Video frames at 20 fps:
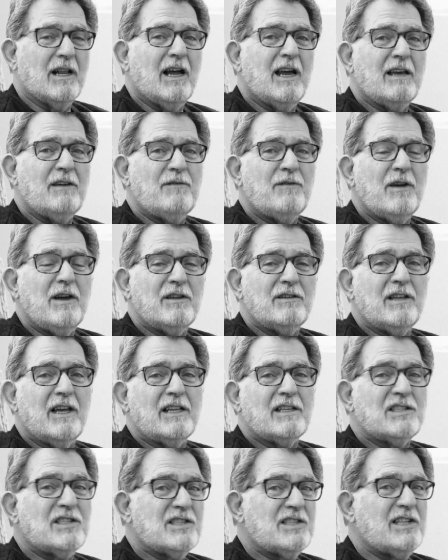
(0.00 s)
I found
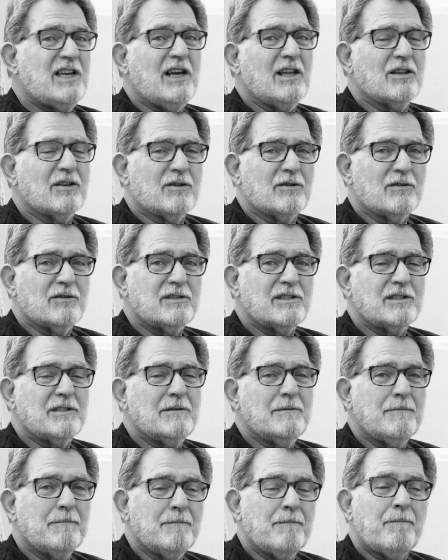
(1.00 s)
that
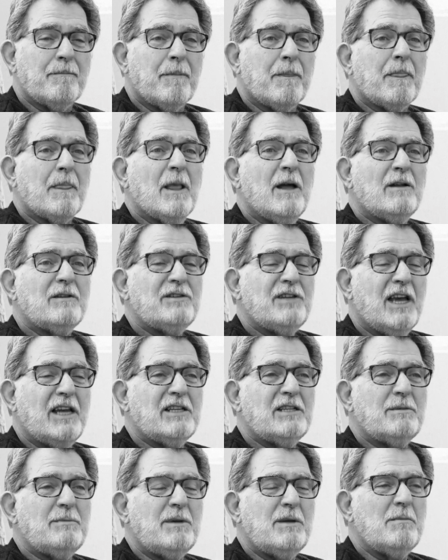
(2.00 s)
sellers
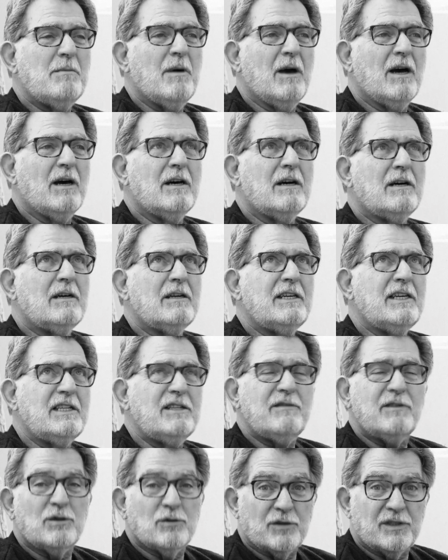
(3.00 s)
tend to be,
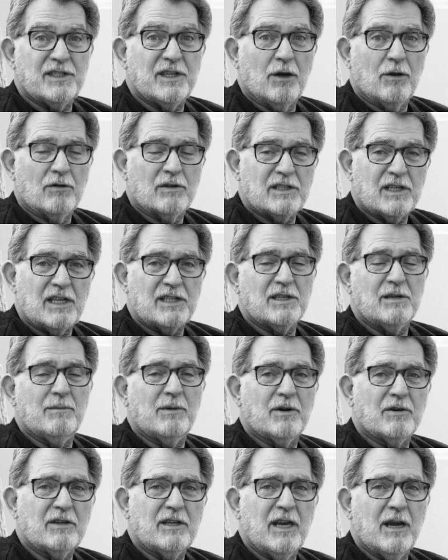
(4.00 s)
individual sellers as
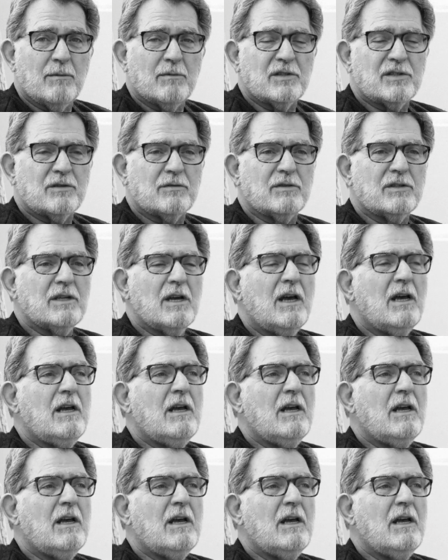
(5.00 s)
compared to camera stores,